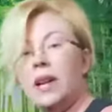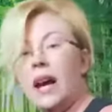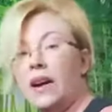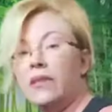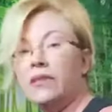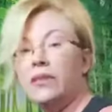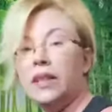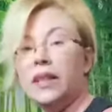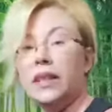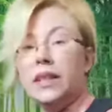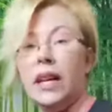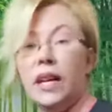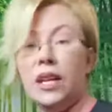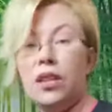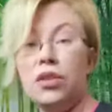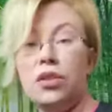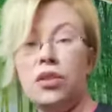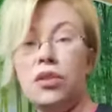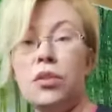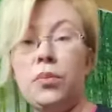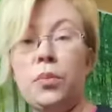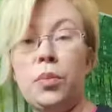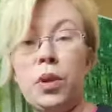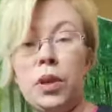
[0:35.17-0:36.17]
everyday
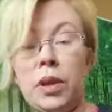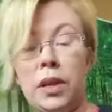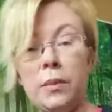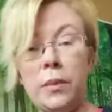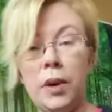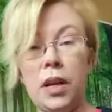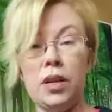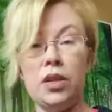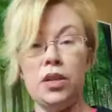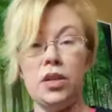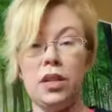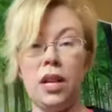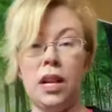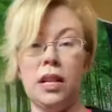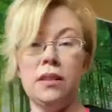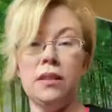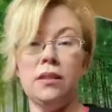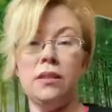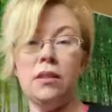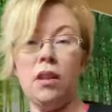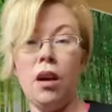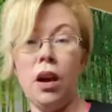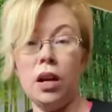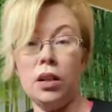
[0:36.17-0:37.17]
shoe pretty much
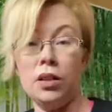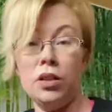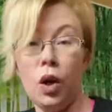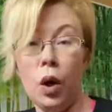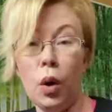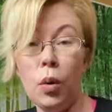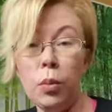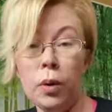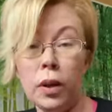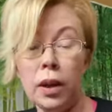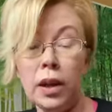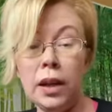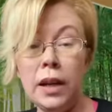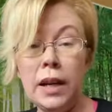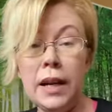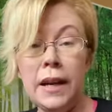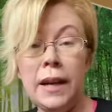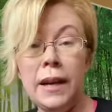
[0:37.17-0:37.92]
since October.